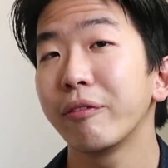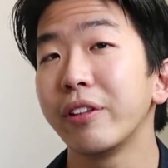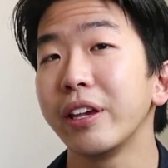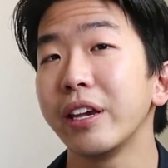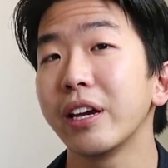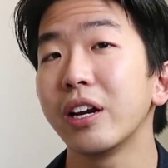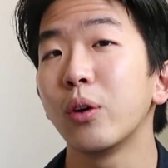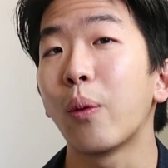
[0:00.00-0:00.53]
of the
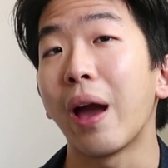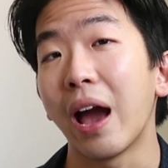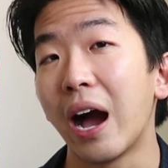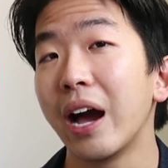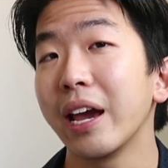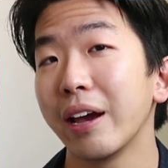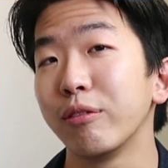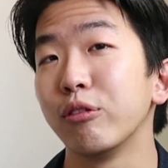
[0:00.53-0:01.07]
year where
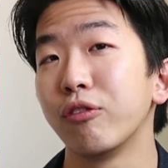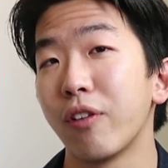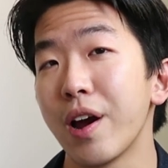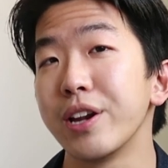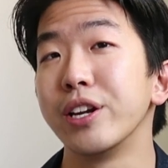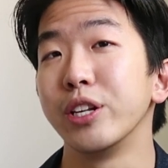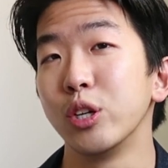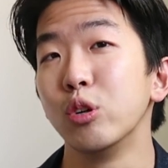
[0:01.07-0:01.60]
I have to
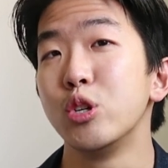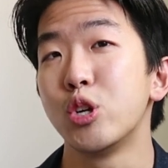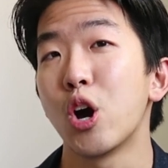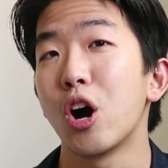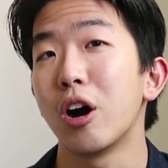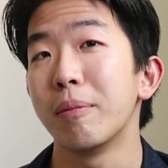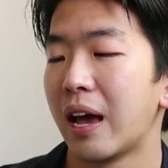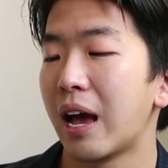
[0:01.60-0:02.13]
find a new
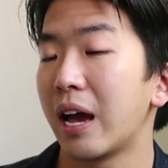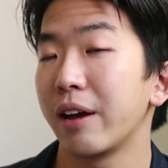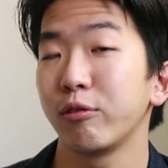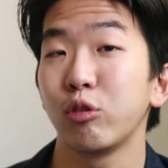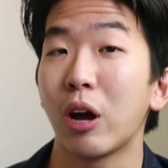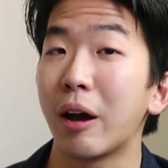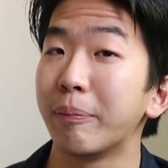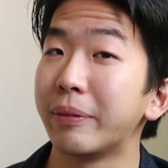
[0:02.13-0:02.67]
job. I
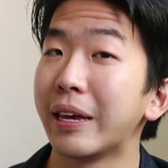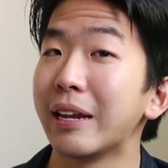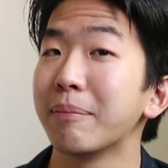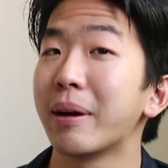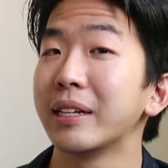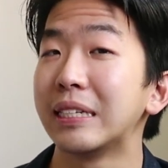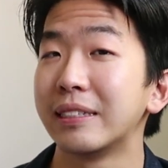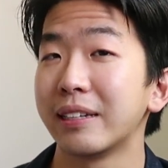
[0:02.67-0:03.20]
have to update
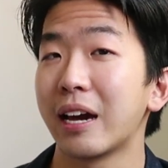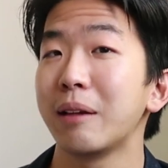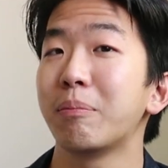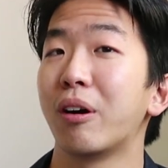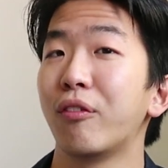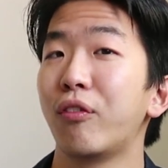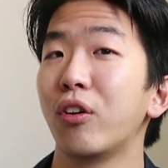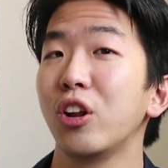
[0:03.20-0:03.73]
my design
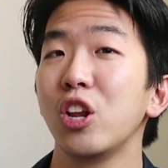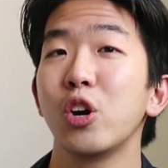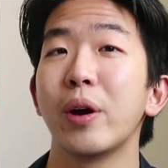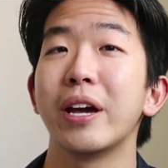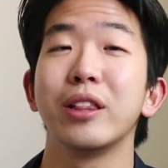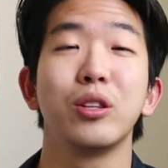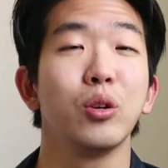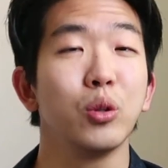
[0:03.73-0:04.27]
portfolio,
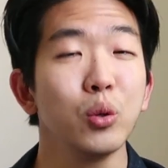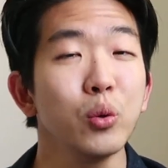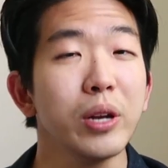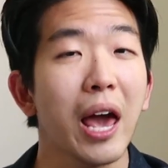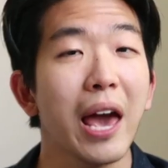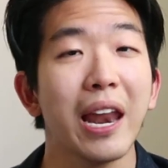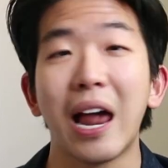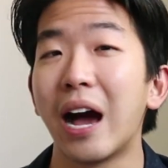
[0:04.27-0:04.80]
and to do
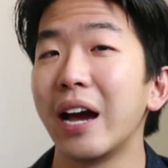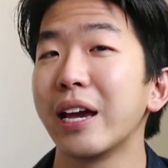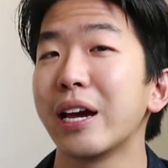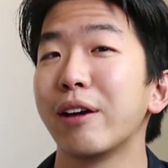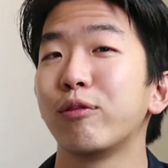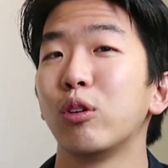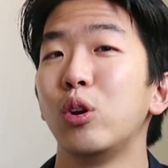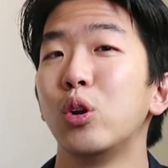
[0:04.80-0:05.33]
that, I
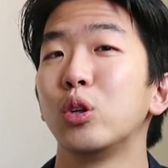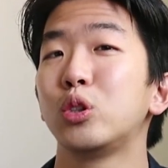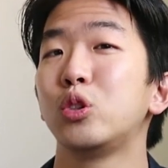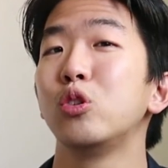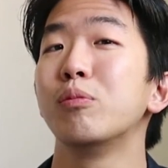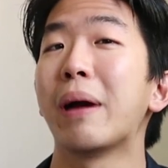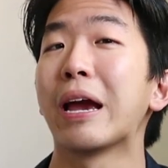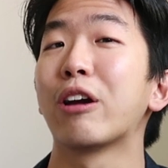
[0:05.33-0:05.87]
have to look
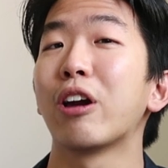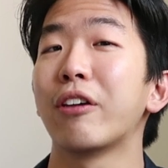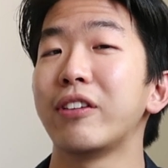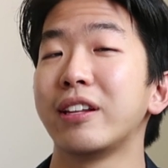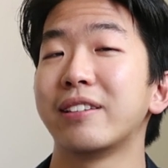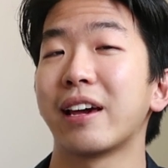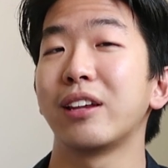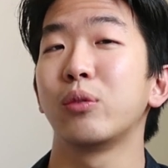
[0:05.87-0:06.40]
through my
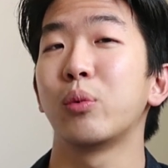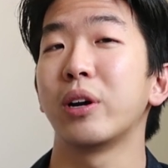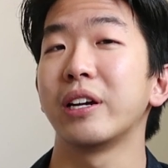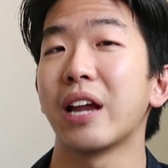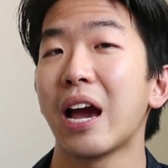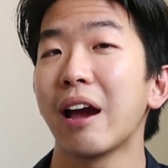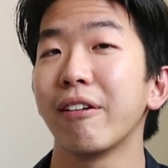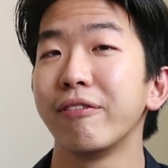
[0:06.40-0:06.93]
graphic design work
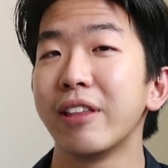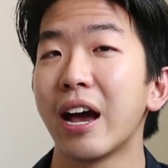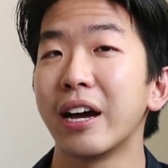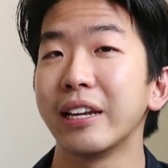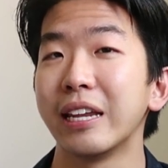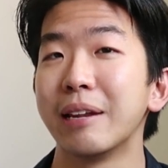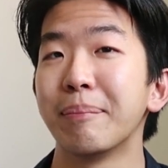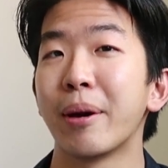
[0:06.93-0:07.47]
that I have
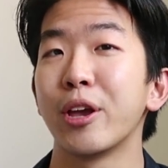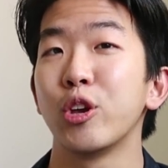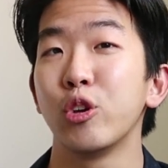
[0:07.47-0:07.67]
done in my